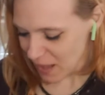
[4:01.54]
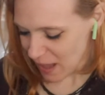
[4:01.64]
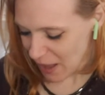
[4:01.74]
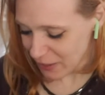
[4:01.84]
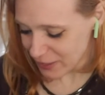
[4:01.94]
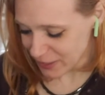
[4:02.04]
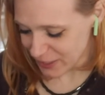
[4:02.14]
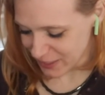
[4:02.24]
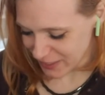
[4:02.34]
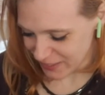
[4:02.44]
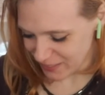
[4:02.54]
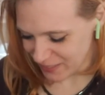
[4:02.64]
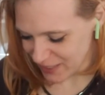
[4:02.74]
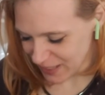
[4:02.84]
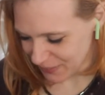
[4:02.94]
I also just
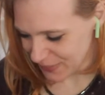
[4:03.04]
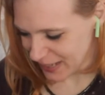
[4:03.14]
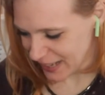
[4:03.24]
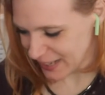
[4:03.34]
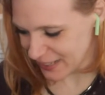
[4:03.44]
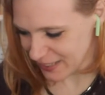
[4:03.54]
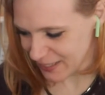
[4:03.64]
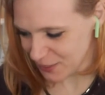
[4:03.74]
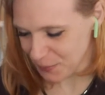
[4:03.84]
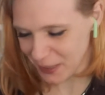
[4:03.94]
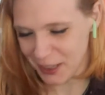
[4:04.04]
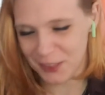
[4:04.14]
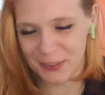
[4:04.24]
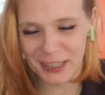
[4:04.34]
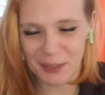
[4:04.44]
went ahead and did the
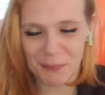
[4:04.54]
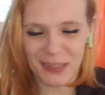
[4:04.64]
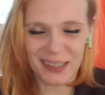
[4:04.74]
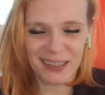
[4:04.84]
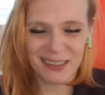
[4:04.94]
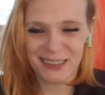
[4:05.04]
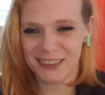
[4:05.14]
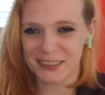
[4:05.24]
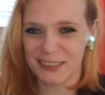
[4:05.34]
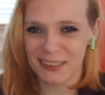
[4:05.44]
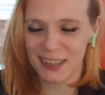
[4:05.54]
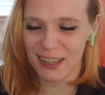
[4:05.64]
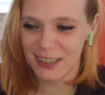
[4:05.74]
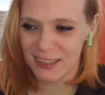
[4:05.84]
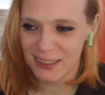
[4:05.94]
23andMe just to kind
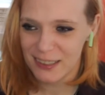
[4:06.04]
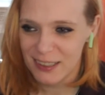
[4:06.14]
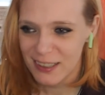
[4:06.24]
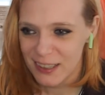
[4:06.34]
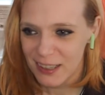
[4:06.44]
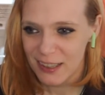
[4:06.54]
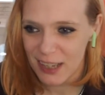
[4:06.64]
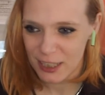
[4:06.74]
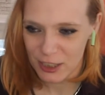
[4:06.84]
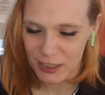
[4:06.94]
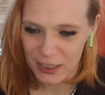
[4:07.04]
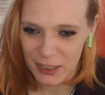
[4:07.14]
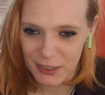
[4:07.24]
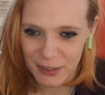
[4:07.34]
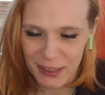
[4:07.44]
of catch any
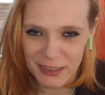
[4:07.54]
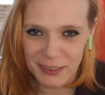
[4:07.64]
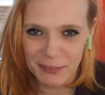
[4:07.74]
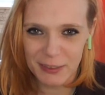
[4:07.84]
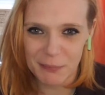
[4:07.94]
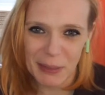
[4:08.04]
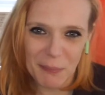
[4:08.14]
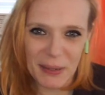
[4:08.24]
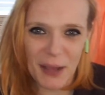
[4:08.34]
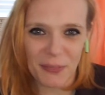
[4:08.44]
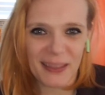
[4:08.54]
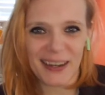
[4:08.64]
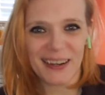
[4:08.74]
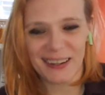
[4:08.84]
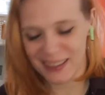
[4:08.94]
other relatives that might be out there.